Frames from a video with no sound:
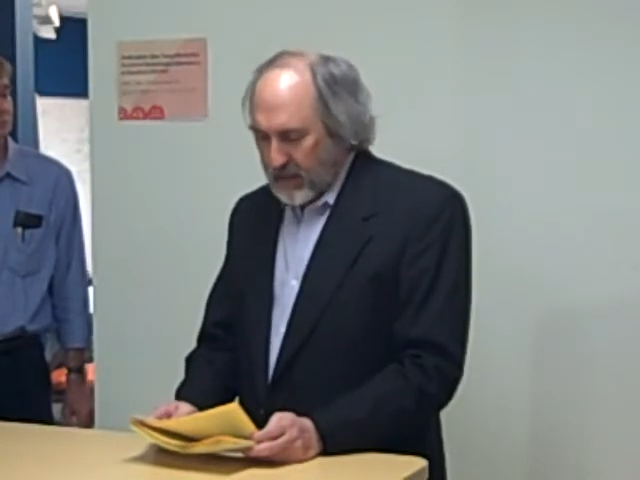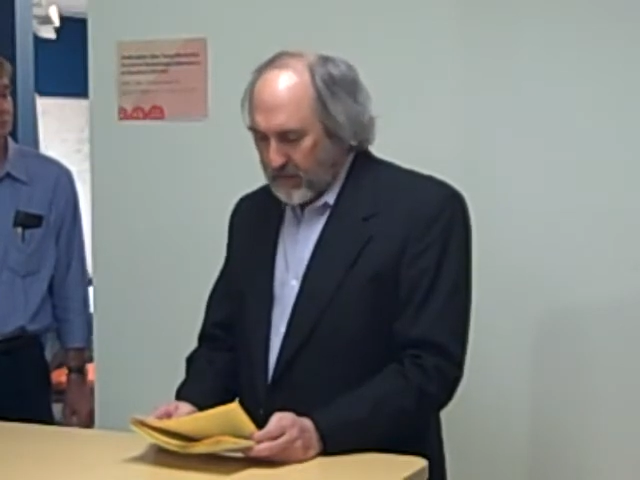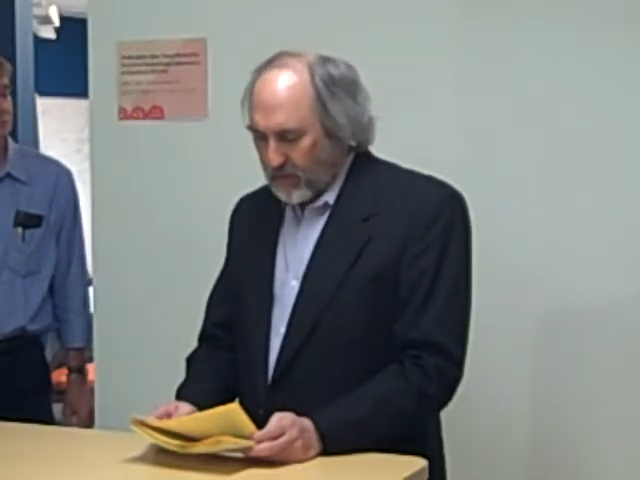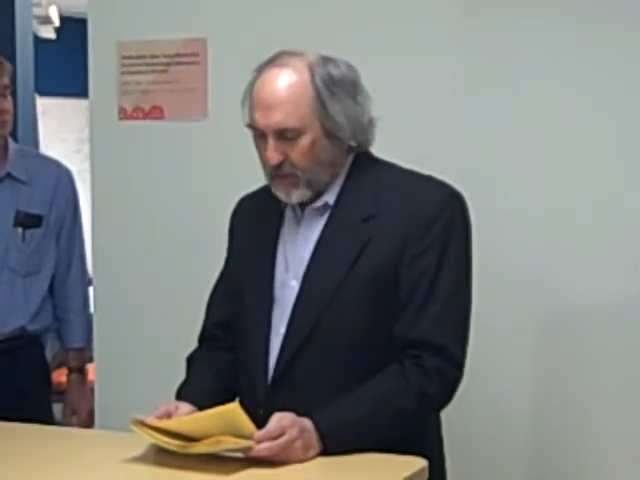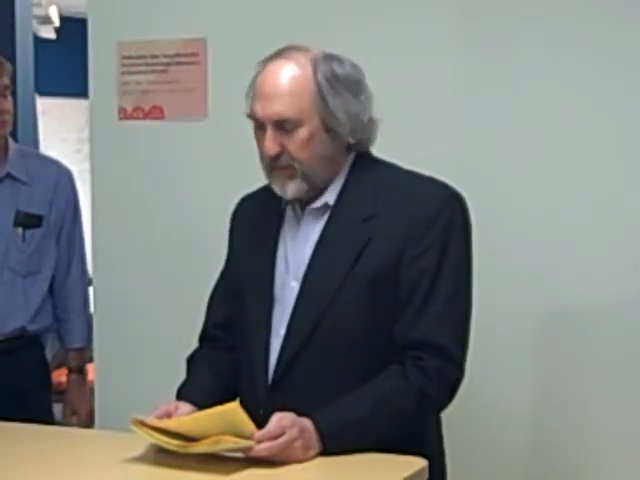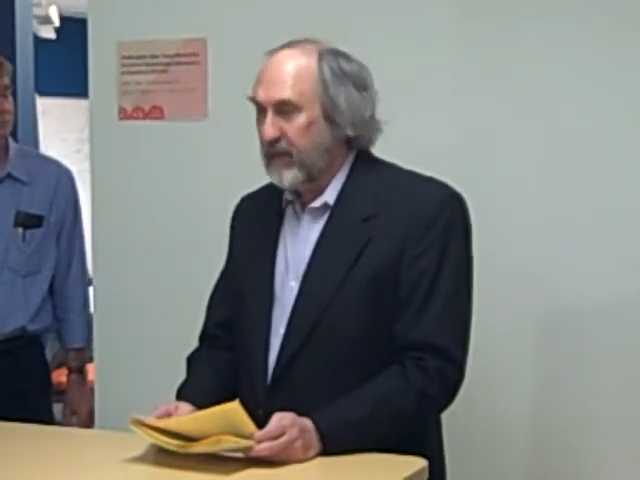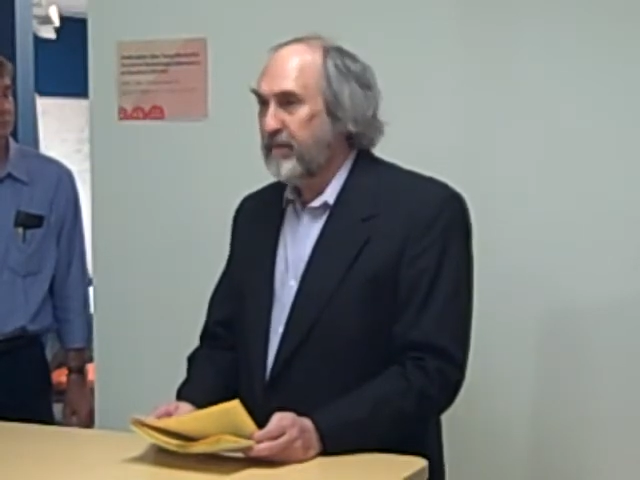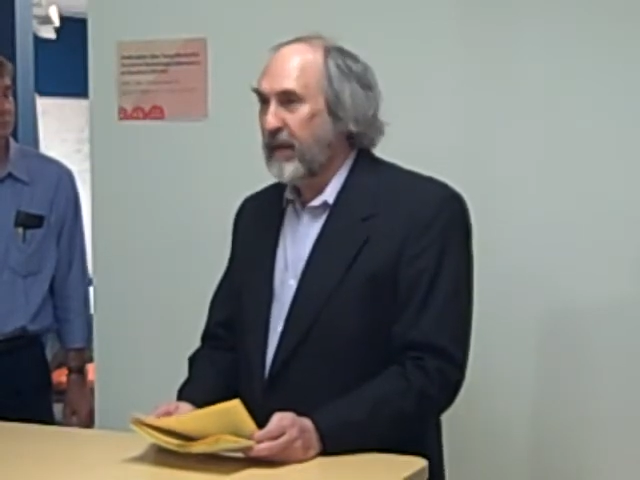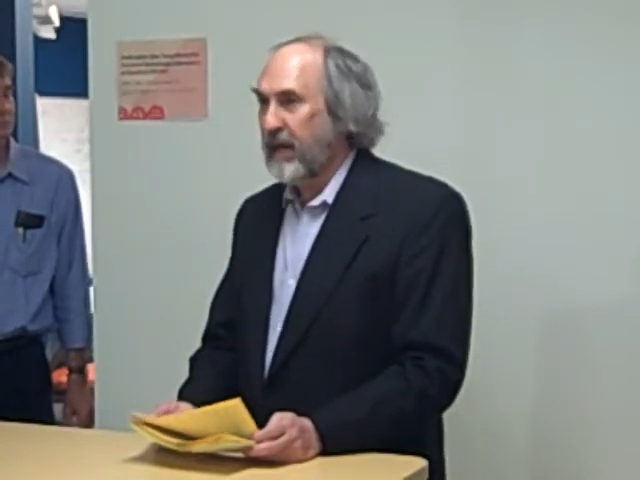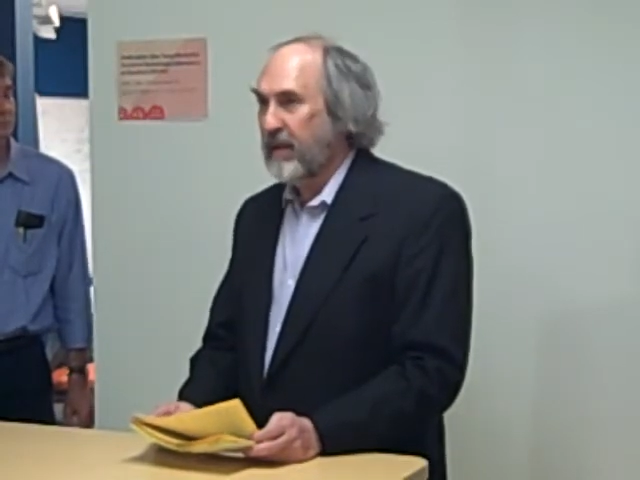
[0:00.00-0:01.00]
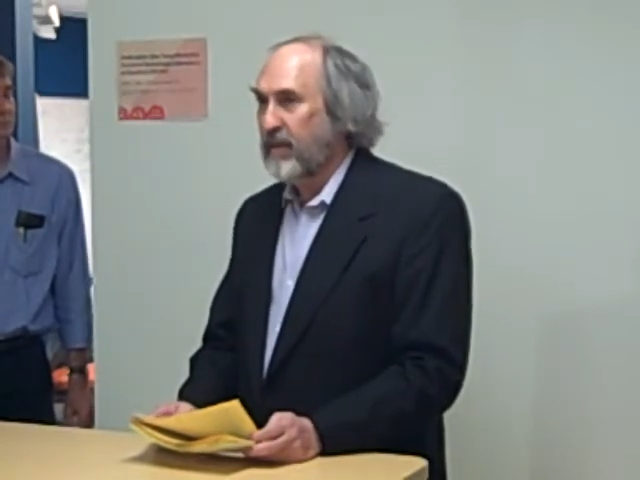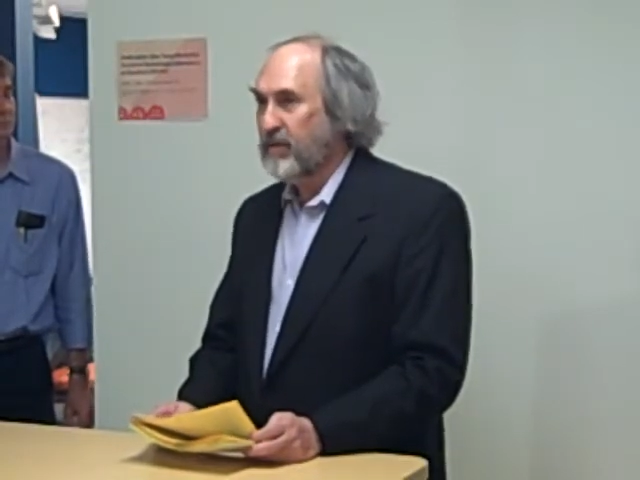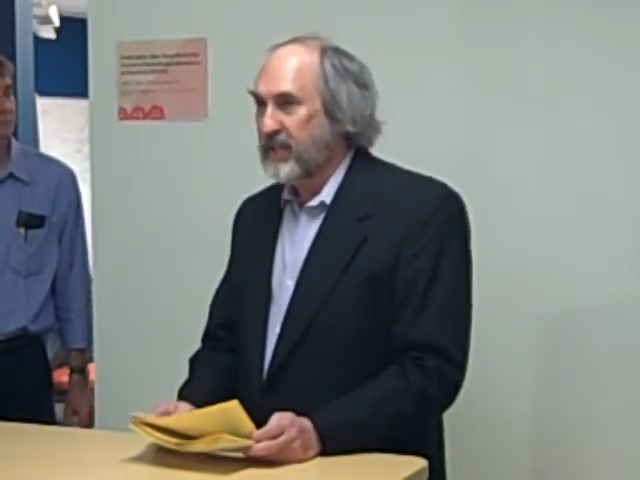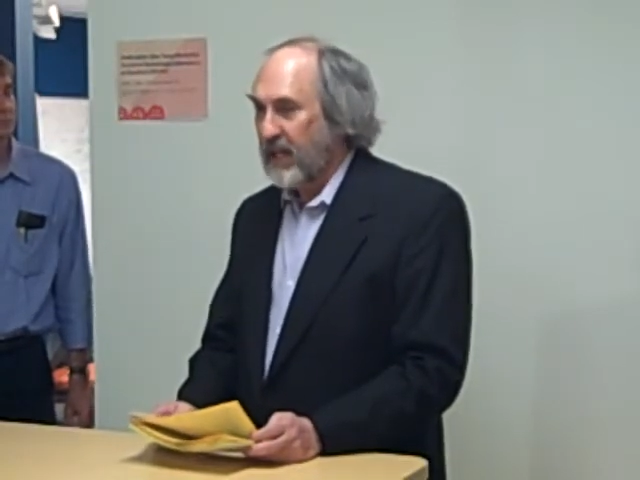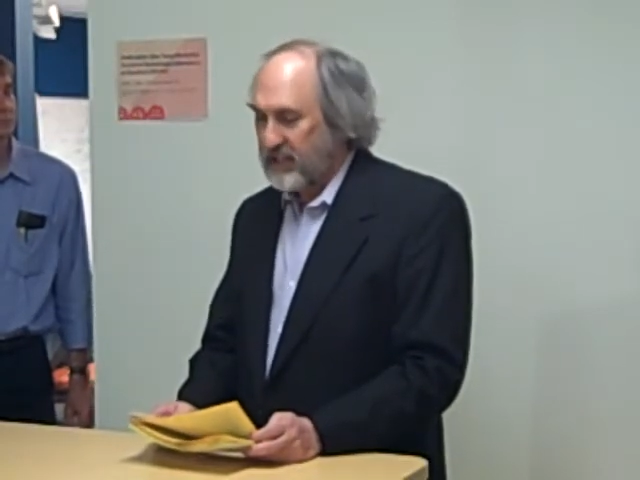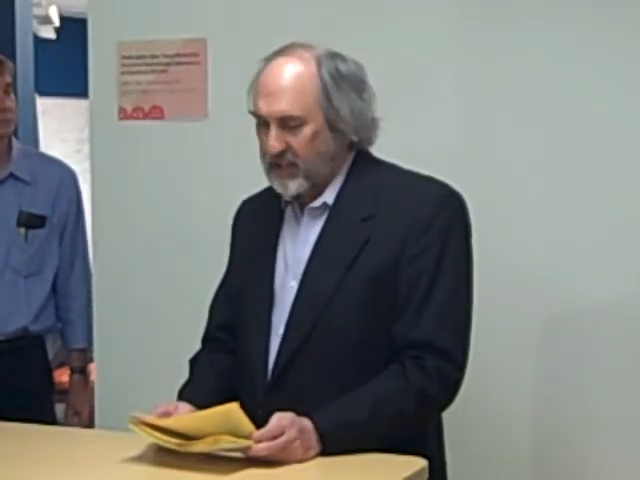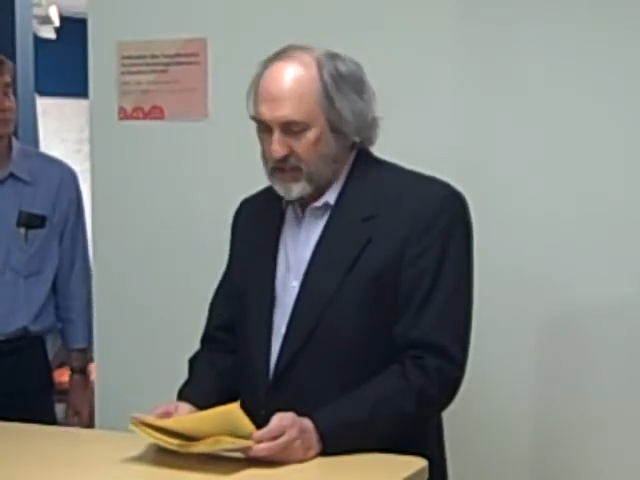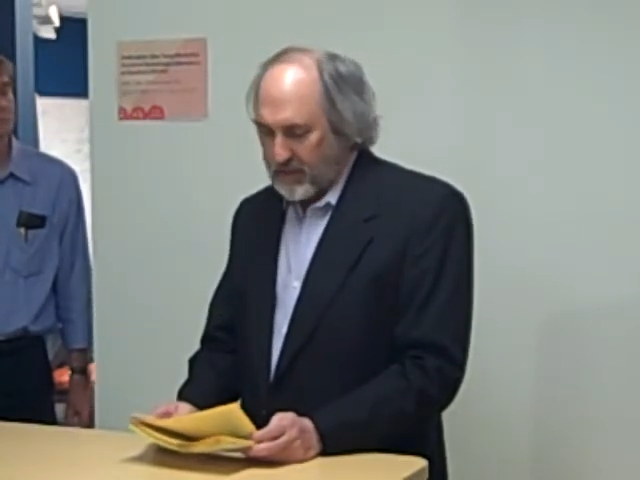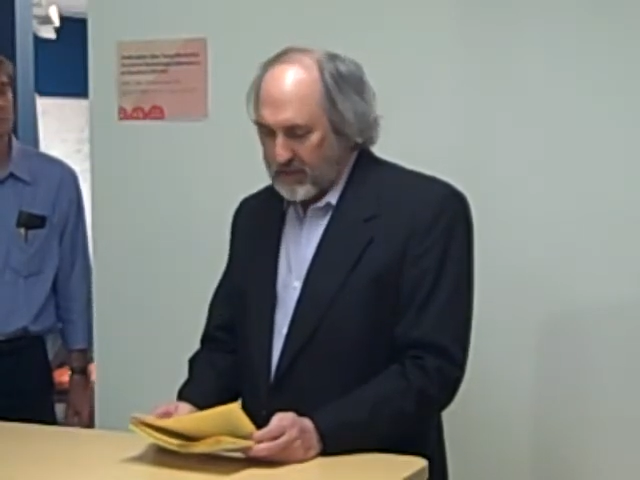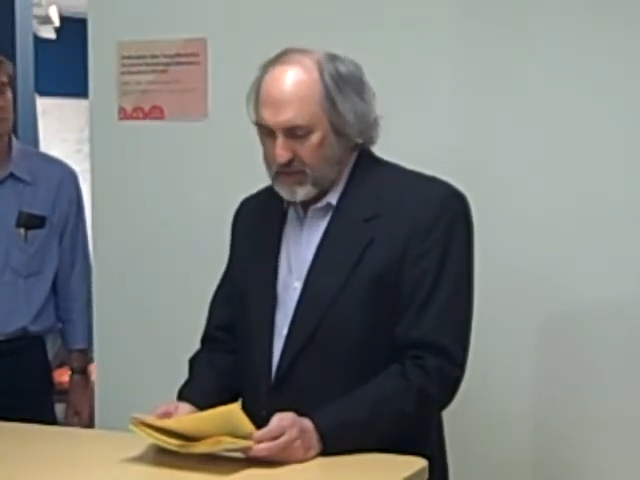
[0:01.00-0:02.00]
enrollment by enthusiastic
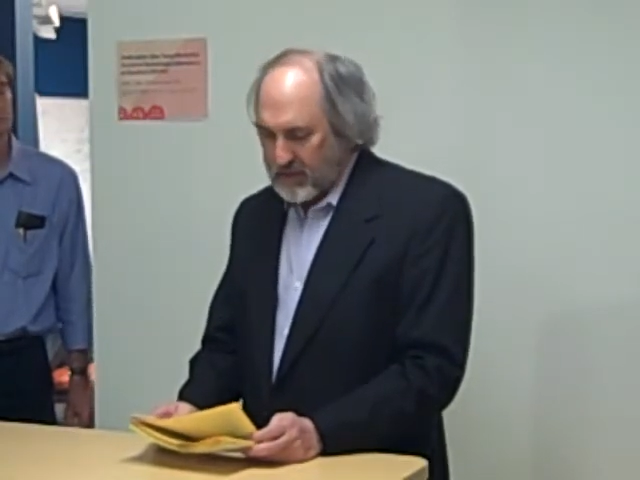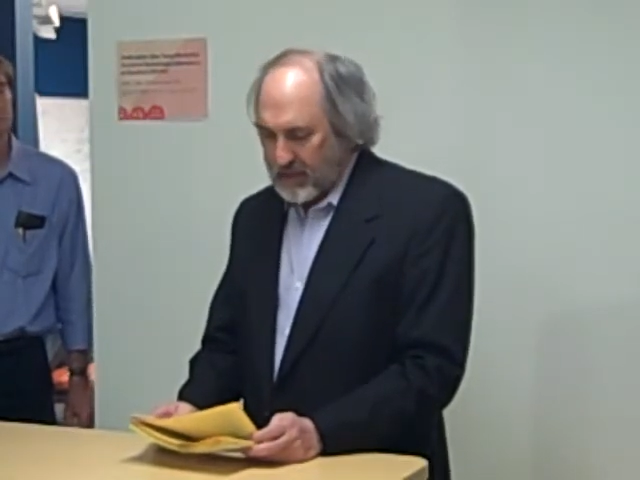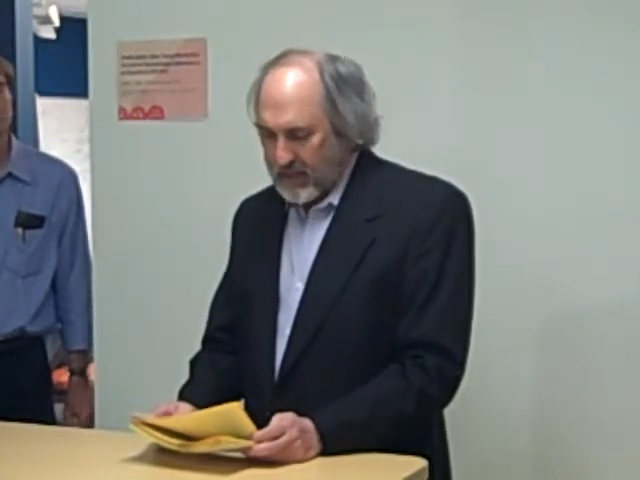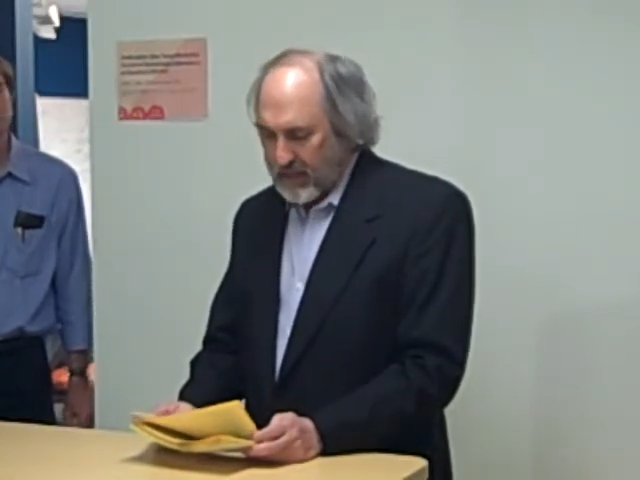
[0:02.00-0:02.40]
students.